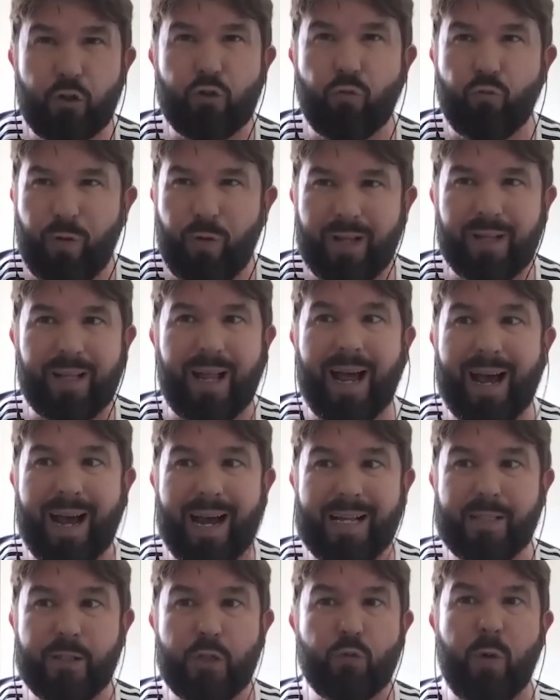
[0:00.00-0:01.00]
some real
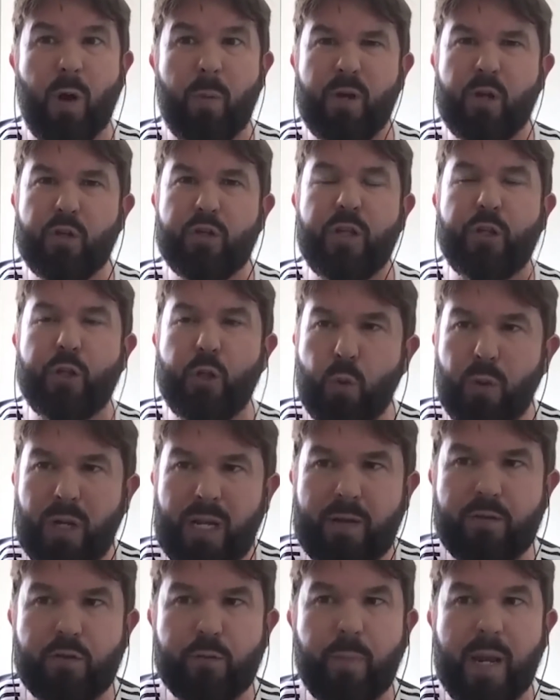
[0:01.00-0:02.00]
hidings as well because they do
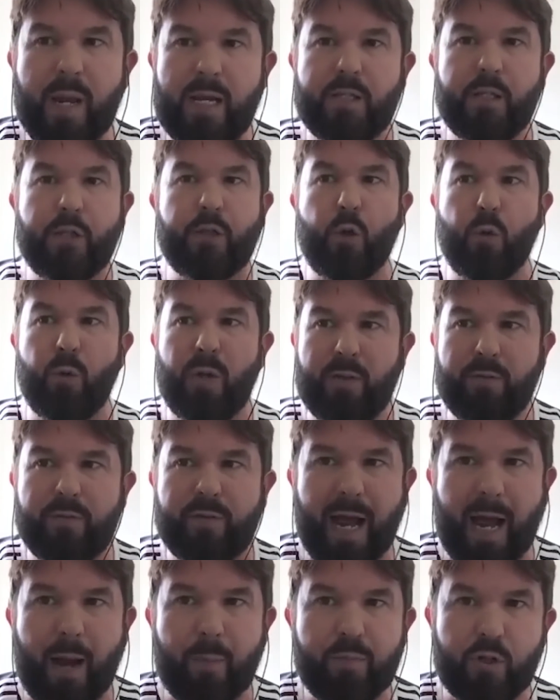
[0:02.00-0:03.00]
leave space, they do
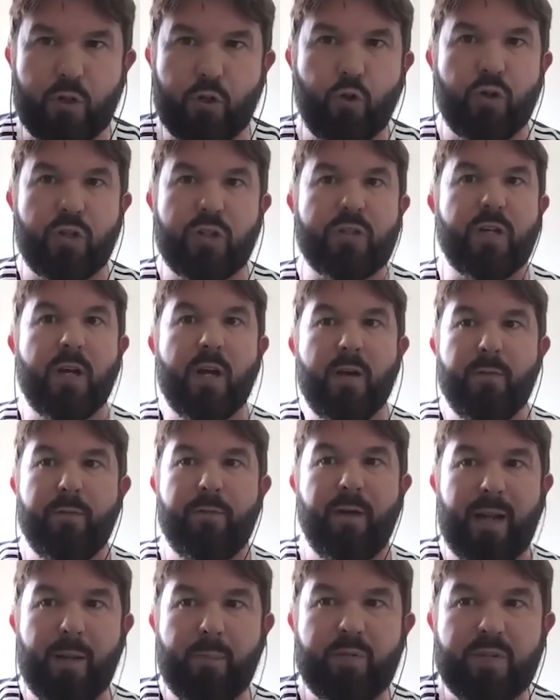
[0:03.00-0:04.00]
leave gaps. As good as
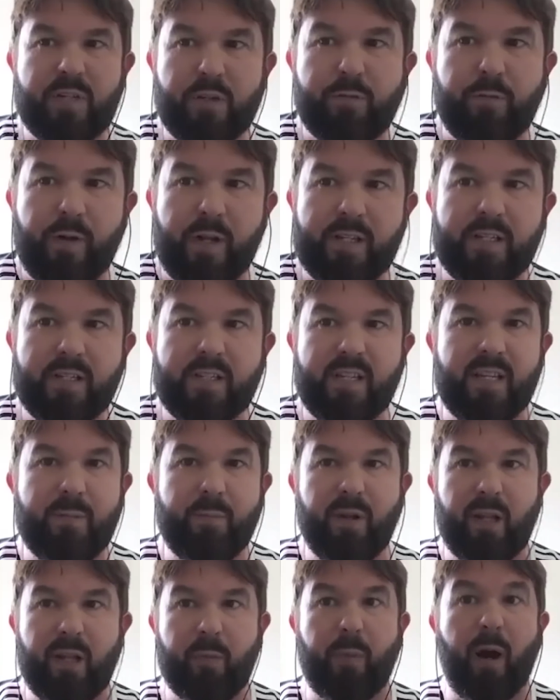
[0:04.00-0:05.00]
Phillips is, for instance, in the
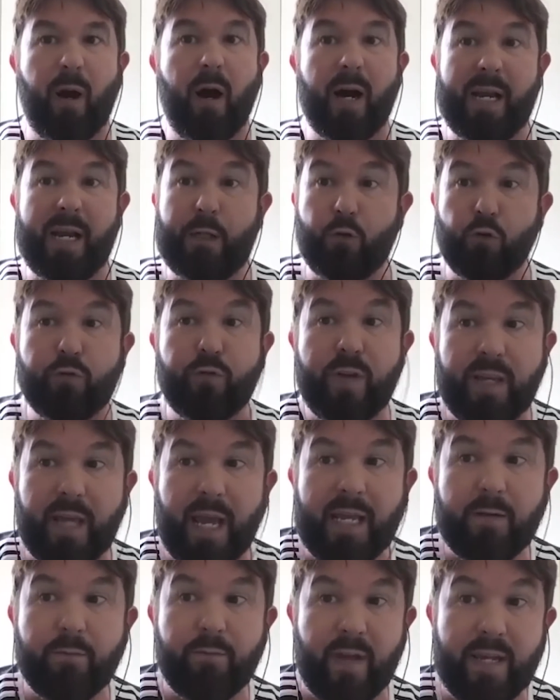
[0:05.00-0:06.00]
middle of the park, he does
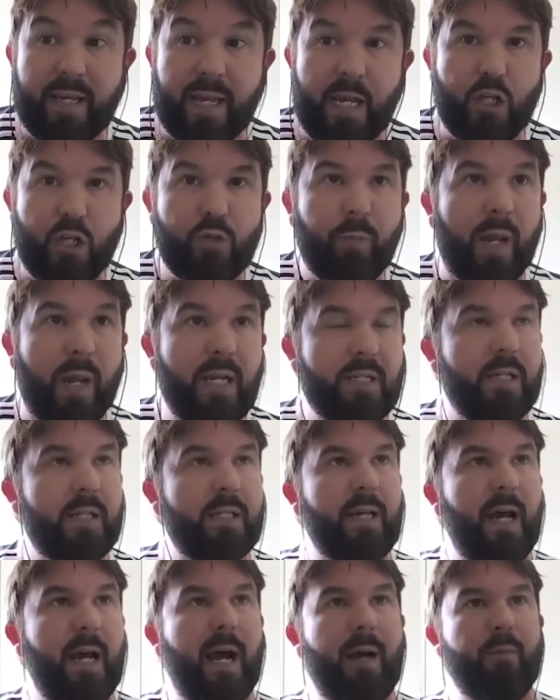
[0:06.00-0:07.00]
vacate space
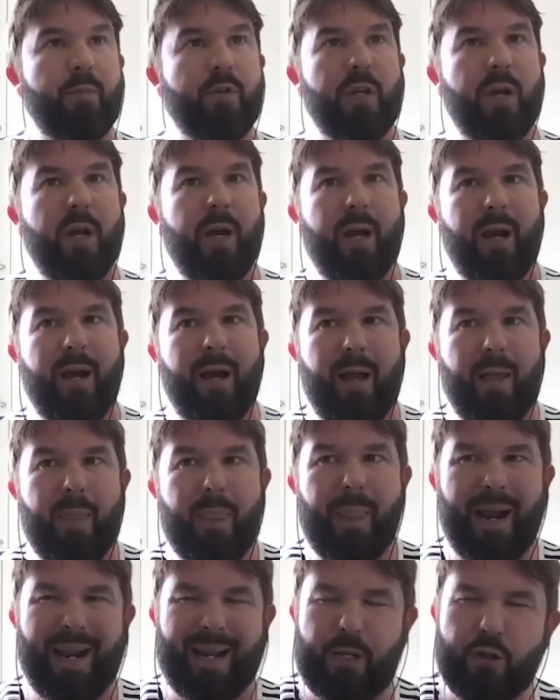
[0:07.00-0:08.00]
at times.
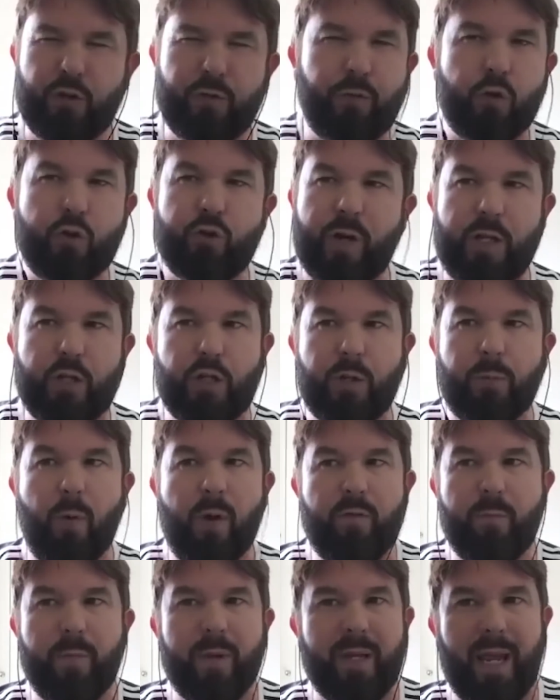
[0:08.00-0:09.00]
And it's just frustrating to come
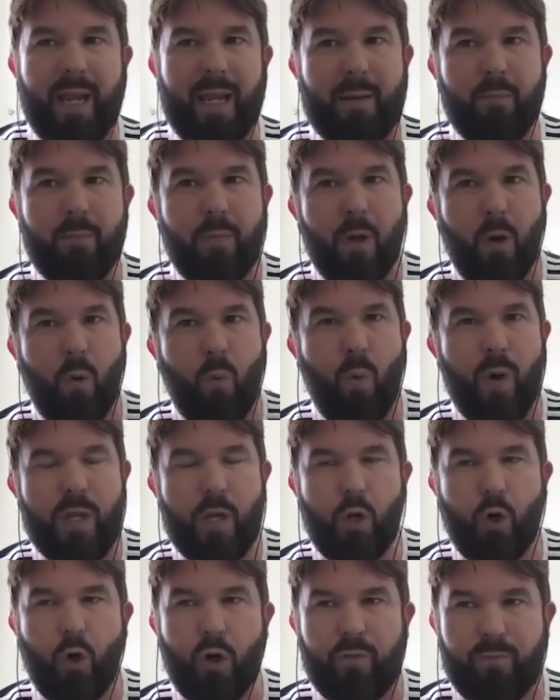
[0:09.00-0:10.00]
away from a game where
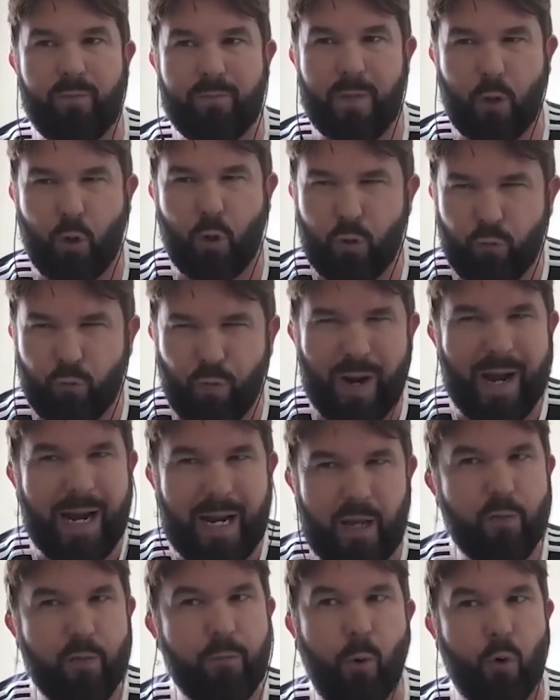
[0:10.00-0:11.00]
you could have
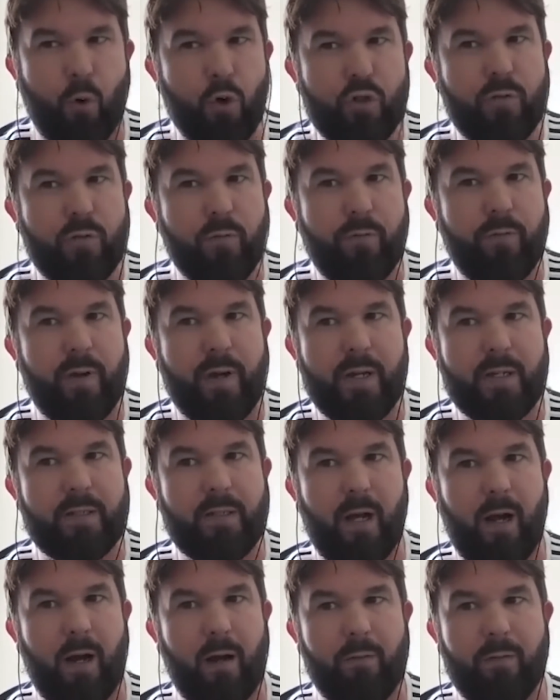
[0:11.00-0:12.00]
really have punished them
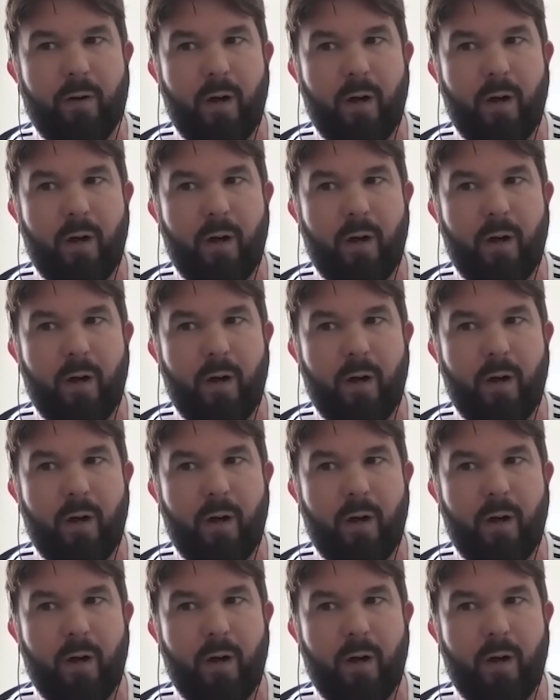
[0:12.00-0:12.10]
first half,